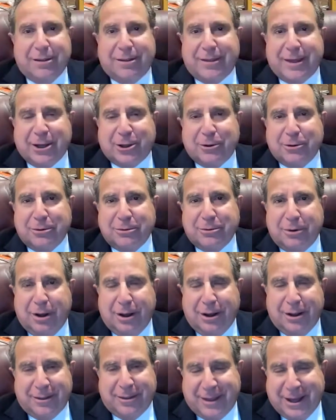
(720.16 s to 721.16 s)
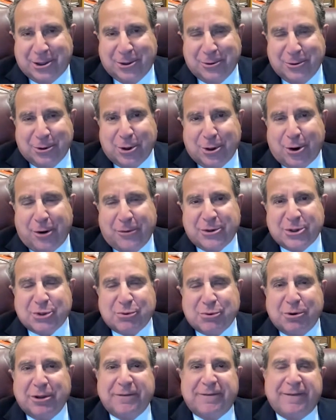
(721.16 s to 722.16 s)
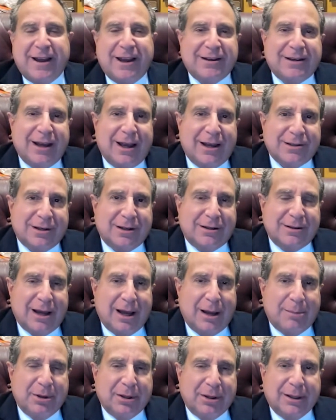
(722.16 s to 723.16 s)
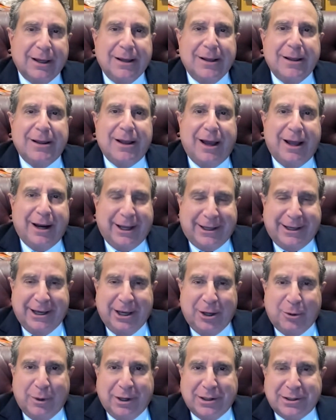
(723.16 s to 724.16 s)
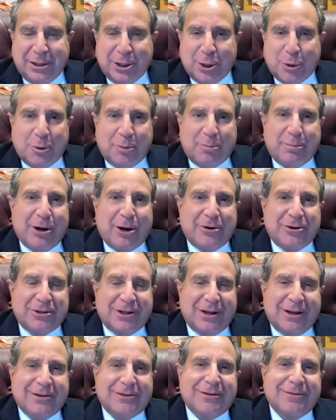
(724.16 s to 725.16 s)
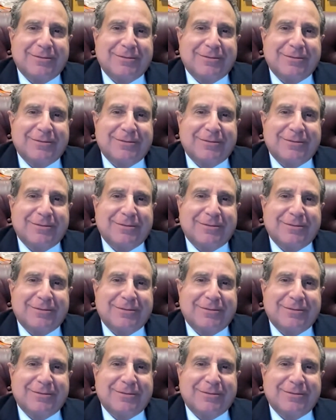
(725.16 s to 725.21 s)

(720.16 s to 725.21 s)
Thank you, Leora. This is a really fantastic topic, and I can't wait to hear what Perry says.